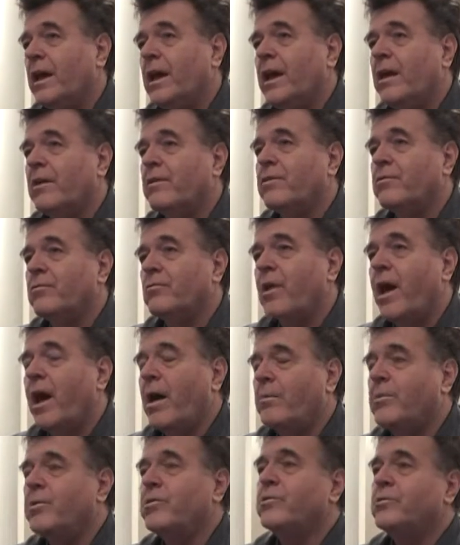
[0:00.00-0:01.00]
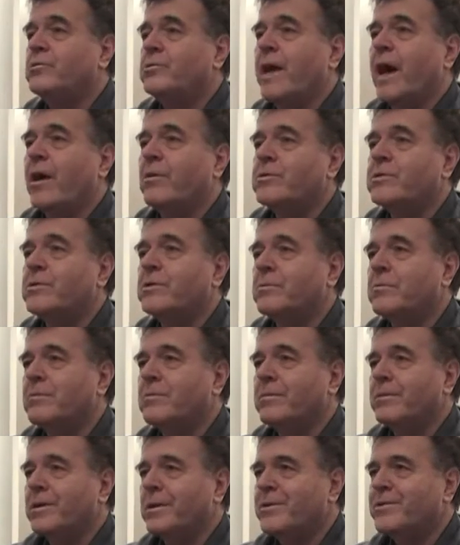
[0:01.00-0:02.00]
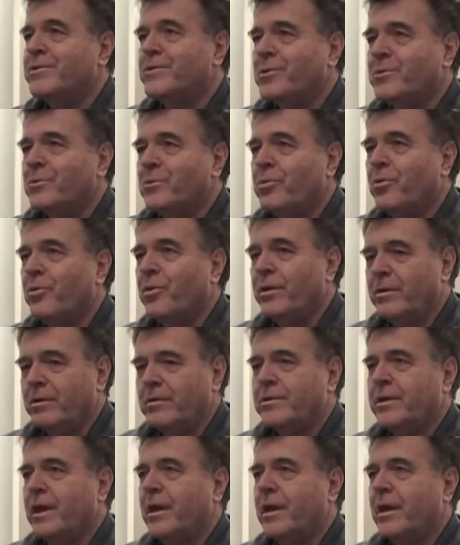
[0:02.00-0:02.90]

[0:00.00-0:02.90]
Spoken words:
And Robin, who doubts him at a certain point,